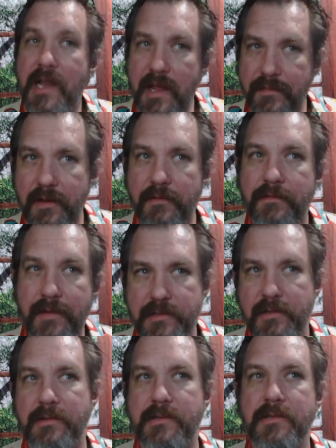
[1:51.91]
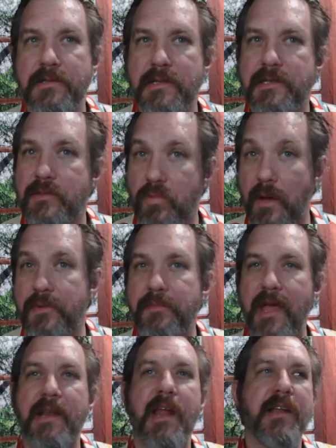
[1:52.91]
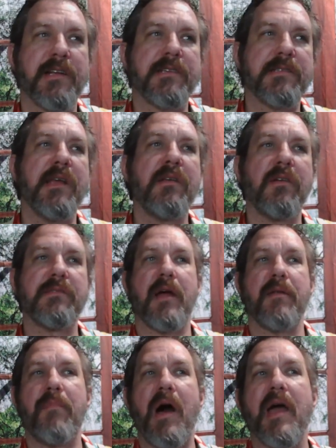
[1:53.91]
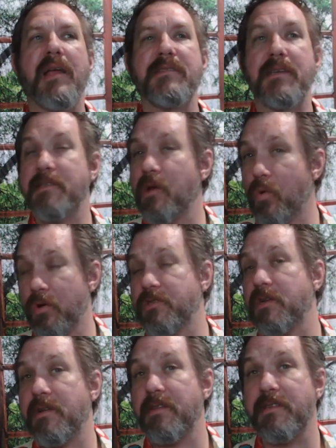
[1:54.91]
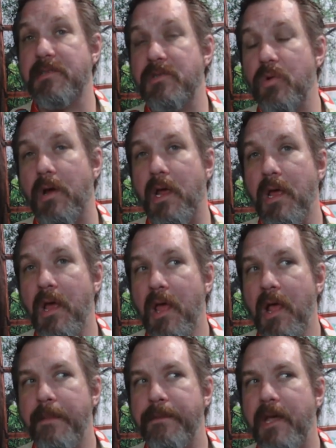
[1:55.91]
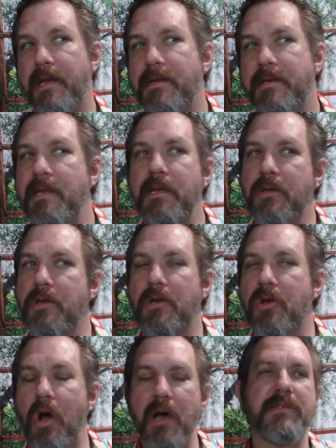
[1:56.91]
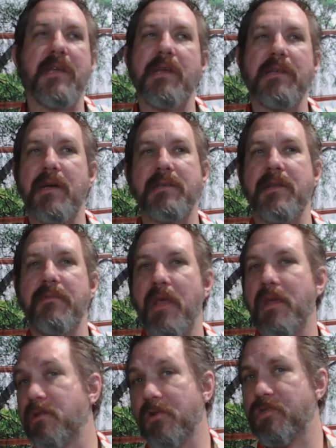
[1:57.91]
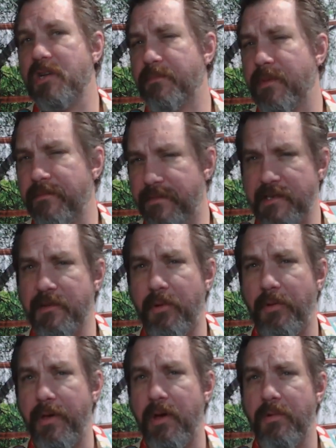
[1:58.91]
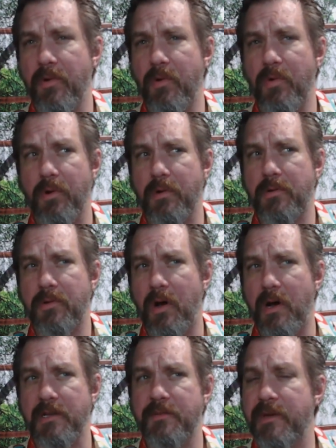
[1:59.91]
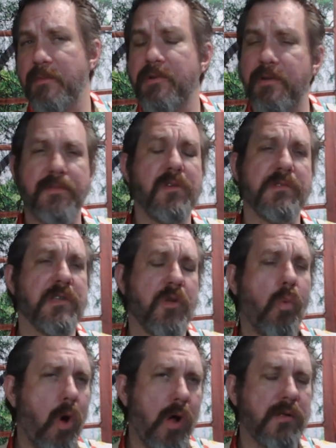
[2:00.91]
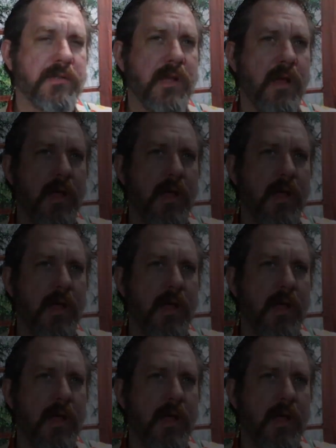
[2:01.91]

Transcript: Navy vessels to disrupt magnetic signals on mines as the origin to this story. Degaussing doesn't make your ship invisible, though, or cause people to fuse into walls.